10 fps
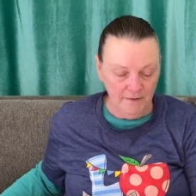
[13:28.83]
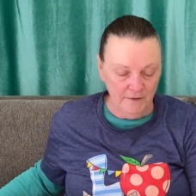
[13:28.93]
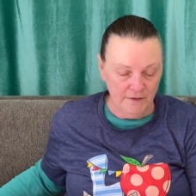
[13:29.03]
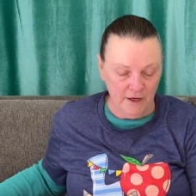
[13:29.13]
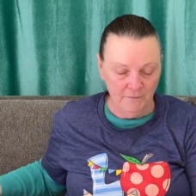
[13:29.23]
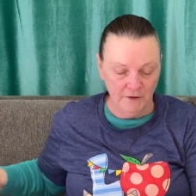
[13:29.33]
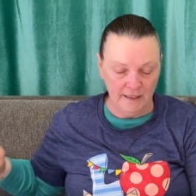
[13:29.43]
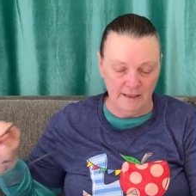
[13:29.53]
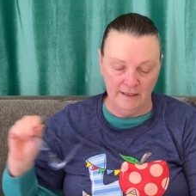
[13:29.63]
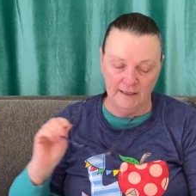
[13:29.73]
So I'm looking
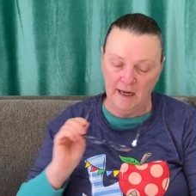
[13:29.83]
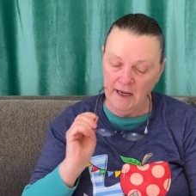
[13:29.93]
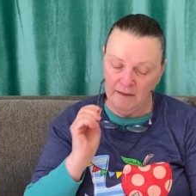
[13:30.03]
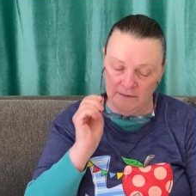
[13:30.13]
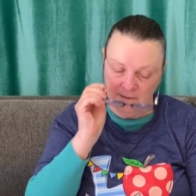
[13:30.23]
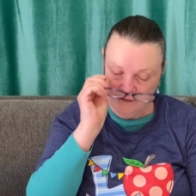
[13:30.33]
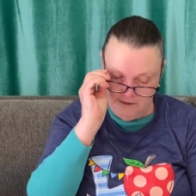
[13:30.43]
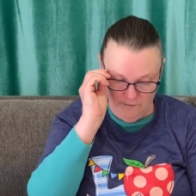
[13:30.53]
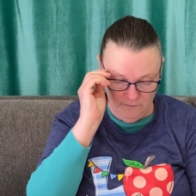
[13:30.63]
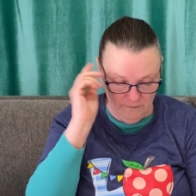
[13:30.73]
at it again.
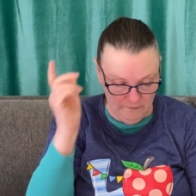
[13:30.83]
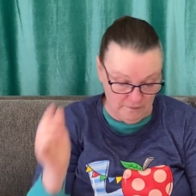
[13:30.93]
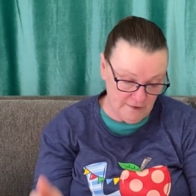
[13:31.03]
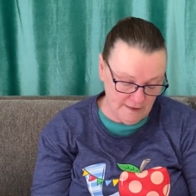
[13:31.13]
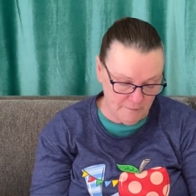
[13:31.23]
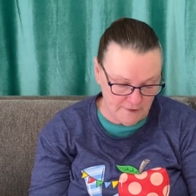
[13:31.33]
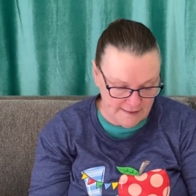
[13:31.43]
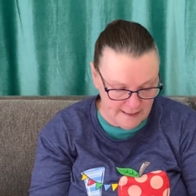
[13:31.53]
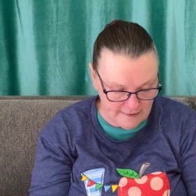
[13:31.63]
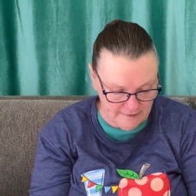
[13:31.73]
Verse number
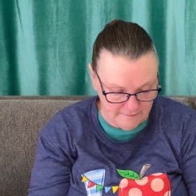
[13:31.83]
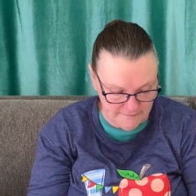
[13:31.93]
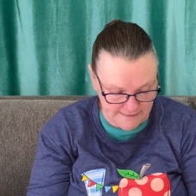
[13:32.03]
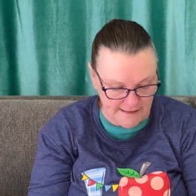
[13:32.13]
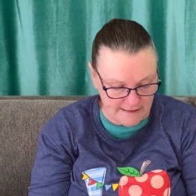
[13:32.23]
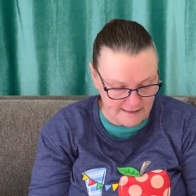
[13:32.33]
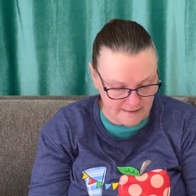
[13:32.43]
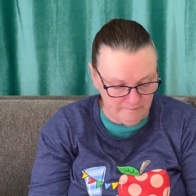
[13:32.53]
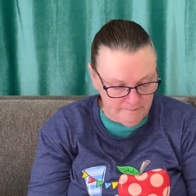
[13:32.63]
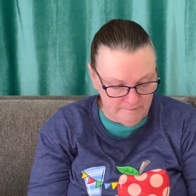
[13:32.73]
six. six.
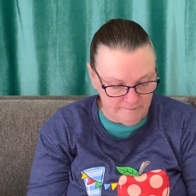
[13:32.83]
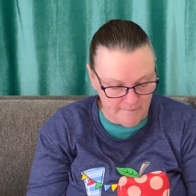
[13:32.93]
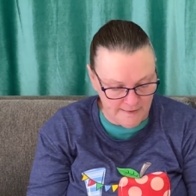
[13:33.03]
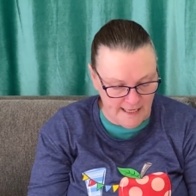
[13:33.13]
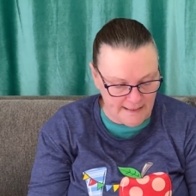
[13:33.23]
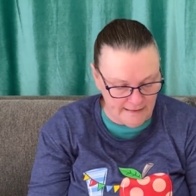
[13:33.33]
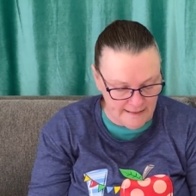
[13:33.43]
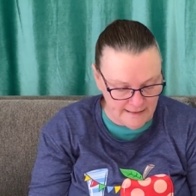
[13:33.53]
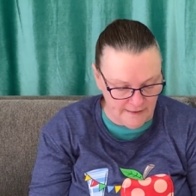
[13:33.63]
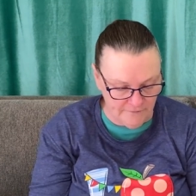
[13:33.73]
Take a
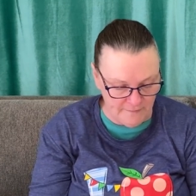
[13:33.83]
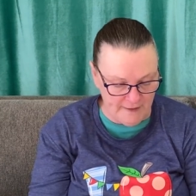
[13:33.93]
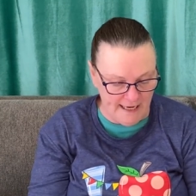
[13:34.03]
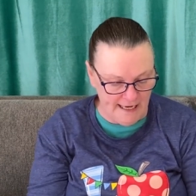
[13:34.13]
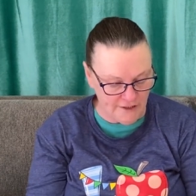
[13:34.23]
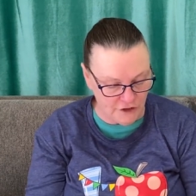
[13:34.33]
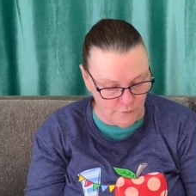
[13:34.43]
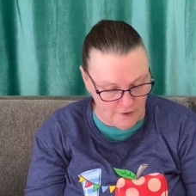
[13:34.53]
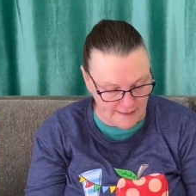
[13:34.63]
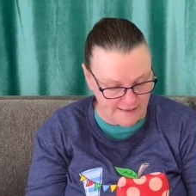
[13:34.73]
lesson from the ants, you
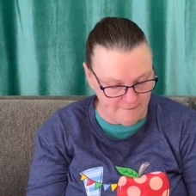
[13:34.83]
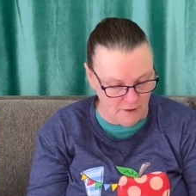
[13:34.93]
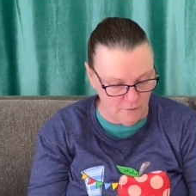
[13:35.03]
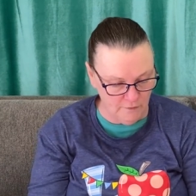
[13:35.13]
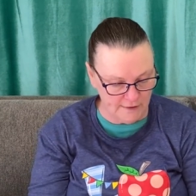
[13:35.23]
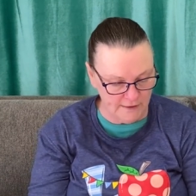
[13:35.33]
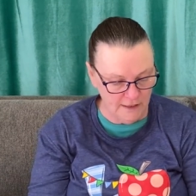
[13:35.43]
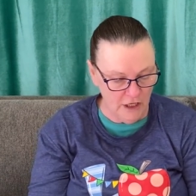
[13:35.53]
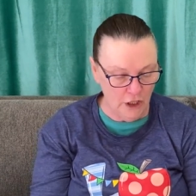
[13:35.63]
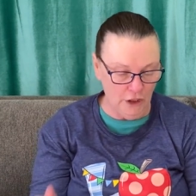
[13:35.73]
lazy bones
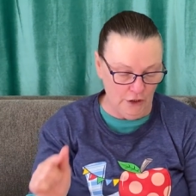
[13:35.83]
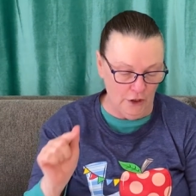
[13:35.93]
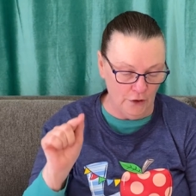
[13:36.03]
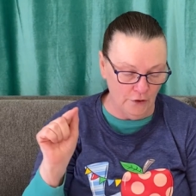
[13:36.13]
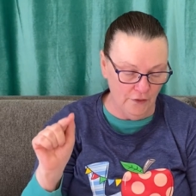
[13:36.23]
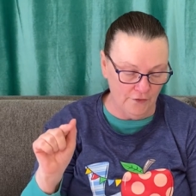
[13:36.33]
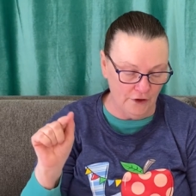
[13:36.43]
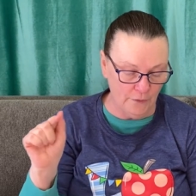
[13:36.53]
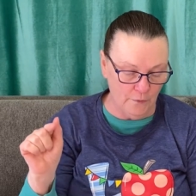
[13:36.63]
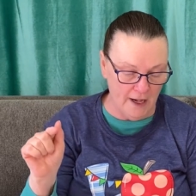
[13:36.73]
learn
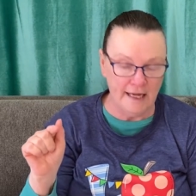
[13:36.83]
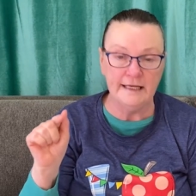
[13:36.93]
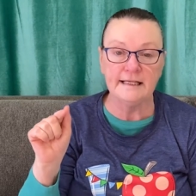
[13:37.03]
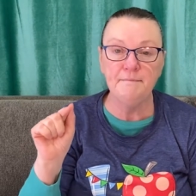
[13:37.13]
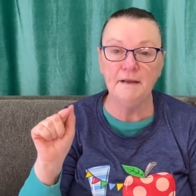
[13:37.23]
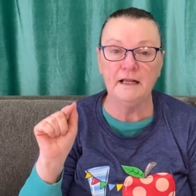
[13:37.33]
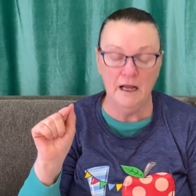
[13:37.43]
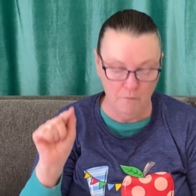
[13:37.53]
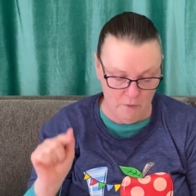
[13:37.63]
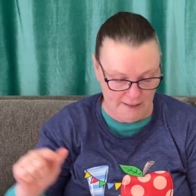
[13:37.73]
their ways and
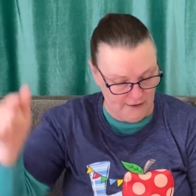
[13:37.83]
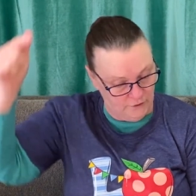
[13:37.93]
become what